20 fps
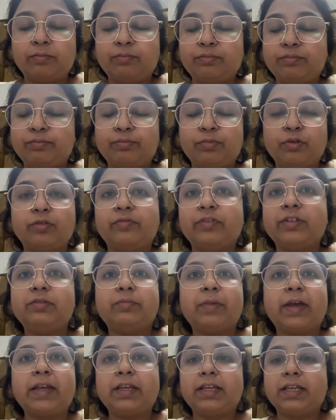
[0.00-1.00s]
proven
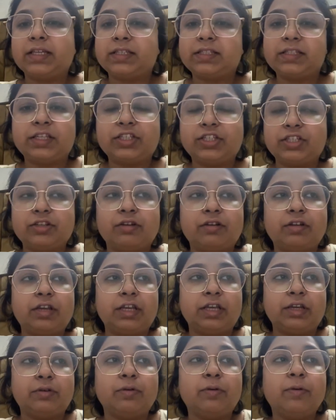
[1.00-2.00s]
by ECG or
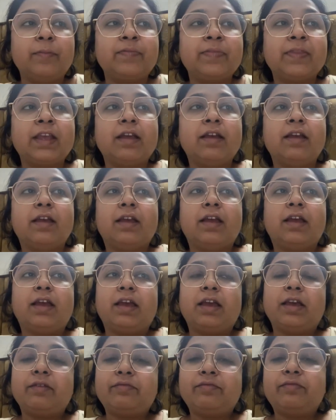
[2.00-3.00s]
echo.
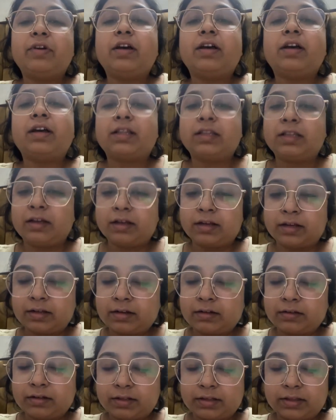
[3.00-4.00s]
If
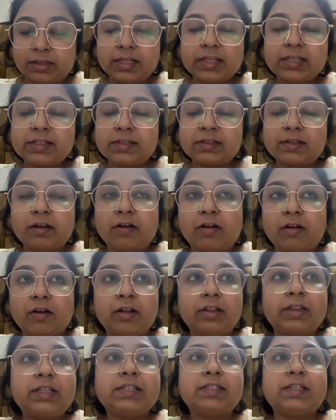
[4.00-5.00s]

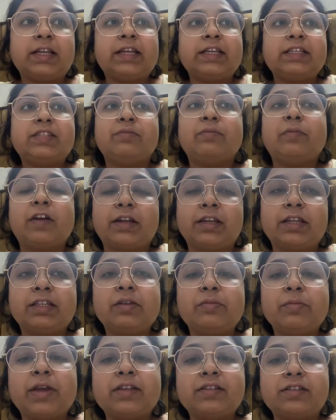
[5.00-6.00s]
all these
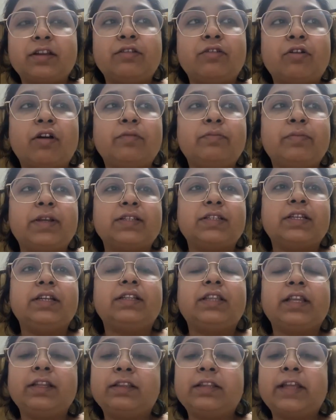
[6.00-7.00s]
arrhythmias are not present,
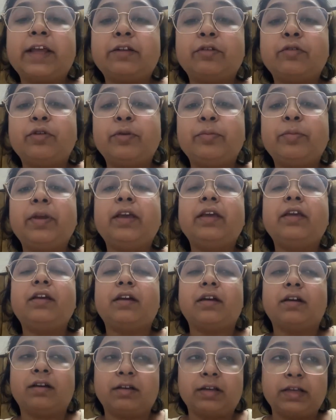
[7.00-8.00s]
then there could be
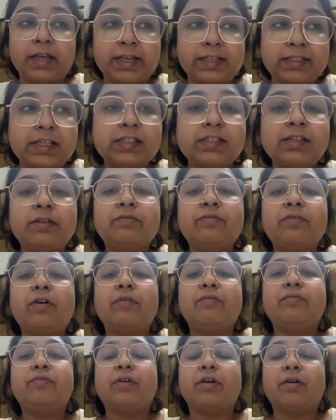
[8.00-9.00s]
excessive
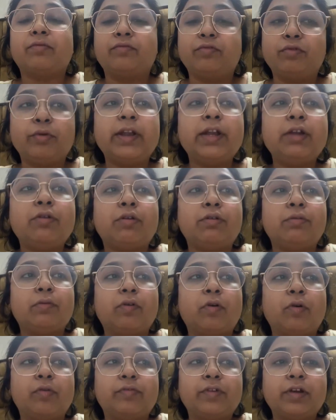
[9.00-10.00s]
of fluid or
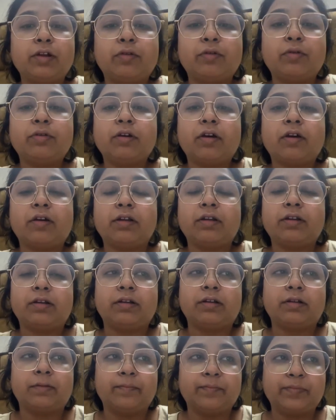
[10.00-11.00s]
overload,
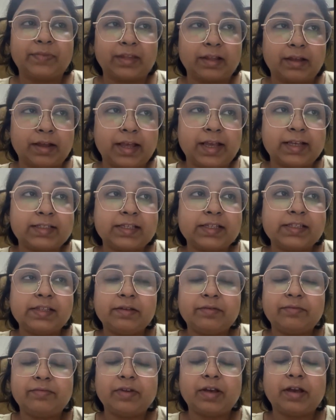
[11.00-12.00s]
or
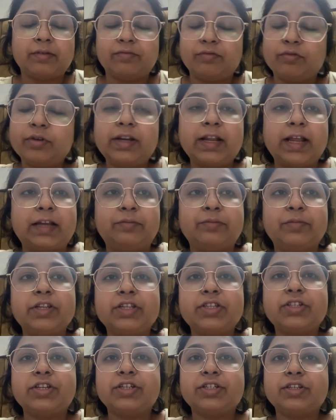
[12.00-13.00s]
excessive fluid
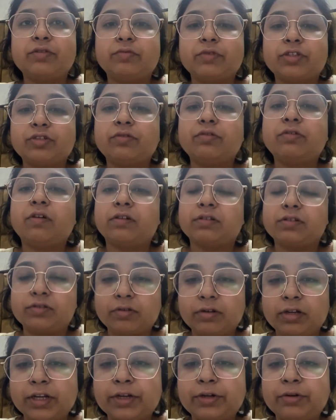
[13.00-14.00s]
administration, which could also
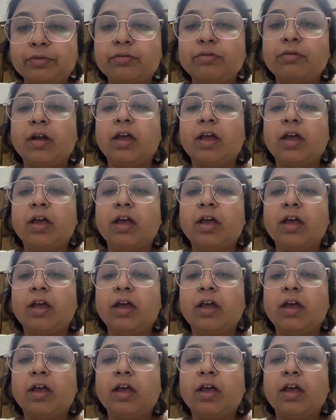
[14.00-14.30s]
lead to